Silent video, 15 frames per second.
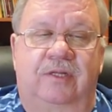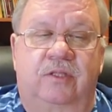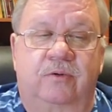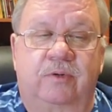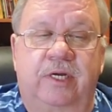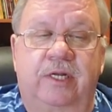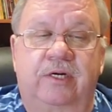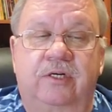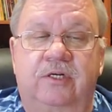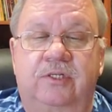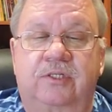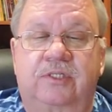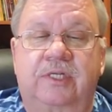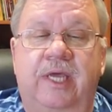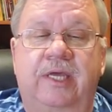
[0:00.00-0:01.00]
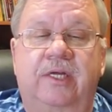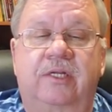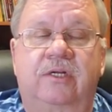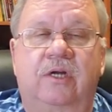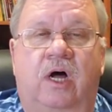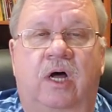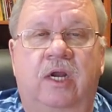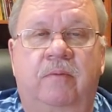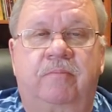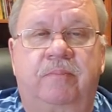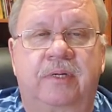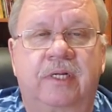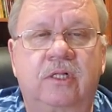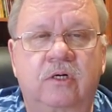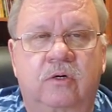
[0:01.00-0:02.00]
The reader is taken on a
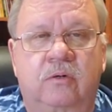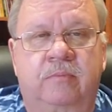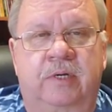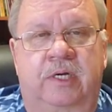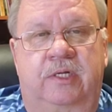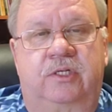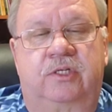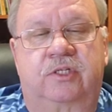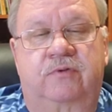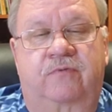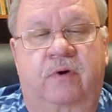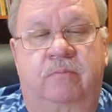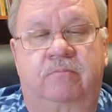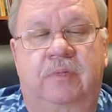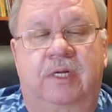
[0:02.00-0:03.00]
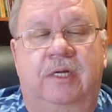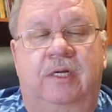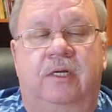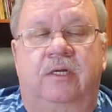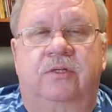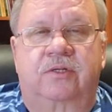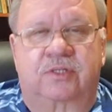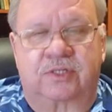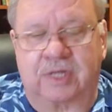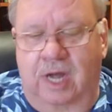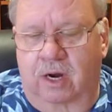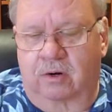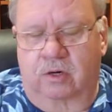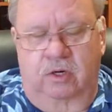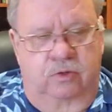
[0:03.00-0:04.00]
pilgrimage from
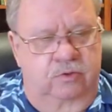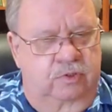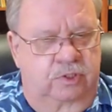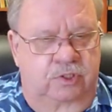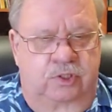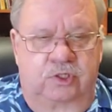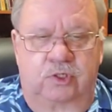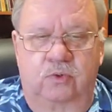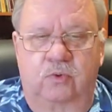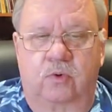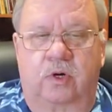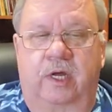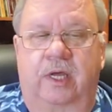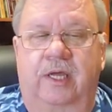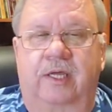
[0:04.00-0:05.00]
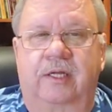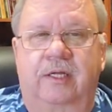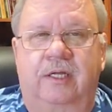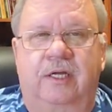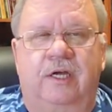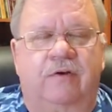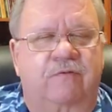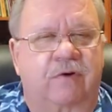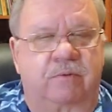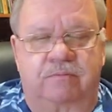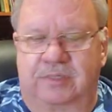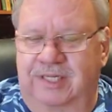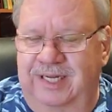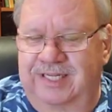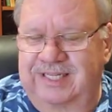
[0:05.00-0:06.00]
sorrow to joy,
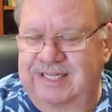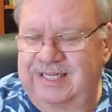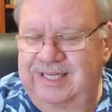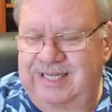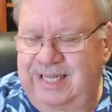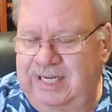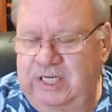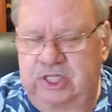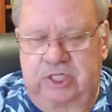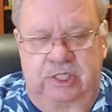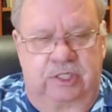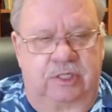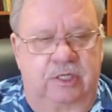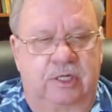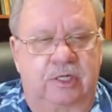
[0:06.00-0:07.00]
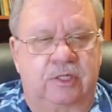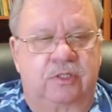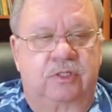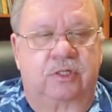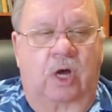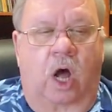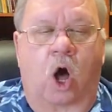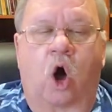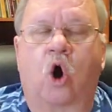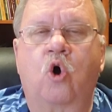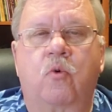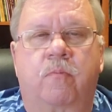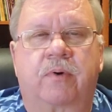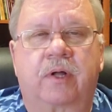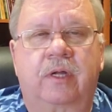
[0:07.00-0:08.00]
from desolation to
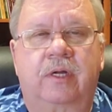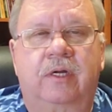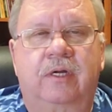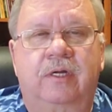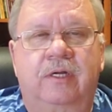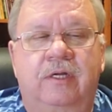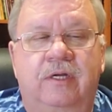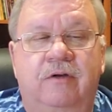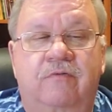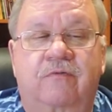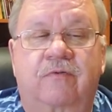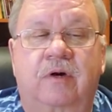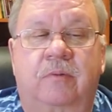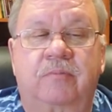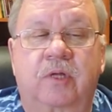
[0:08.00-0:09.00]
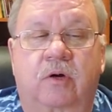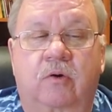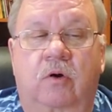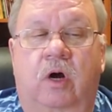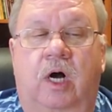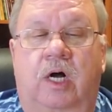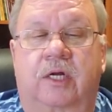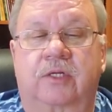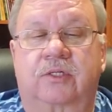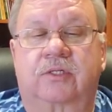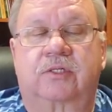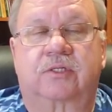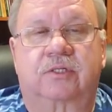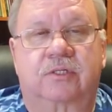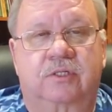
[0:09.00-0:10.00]
hope, from the
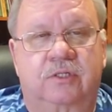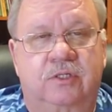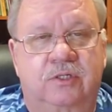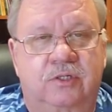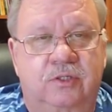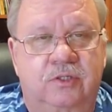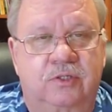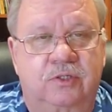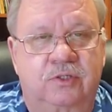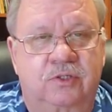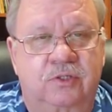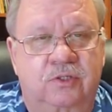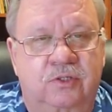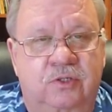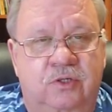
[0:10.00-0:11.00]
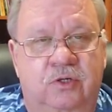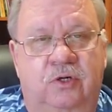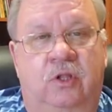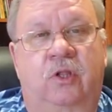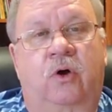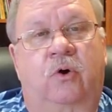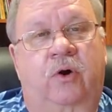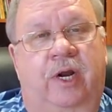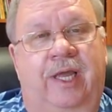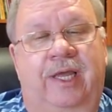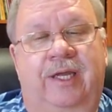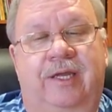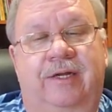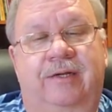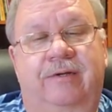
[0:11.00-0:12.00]
cross to glory.